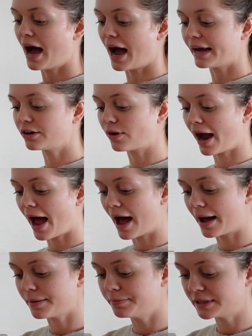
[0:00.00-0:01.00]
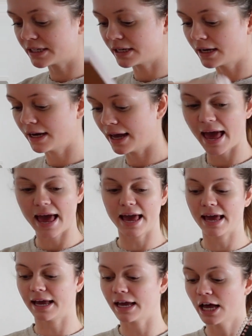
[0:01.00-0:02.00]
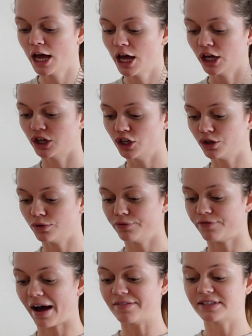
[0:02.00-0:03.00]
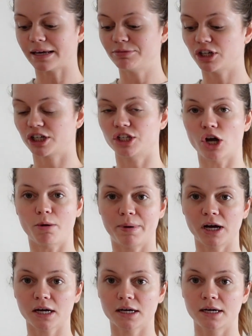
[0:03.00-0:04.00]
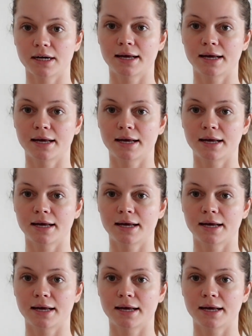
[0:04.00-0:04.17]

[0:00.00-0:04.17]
I grabbed a new five subject notebook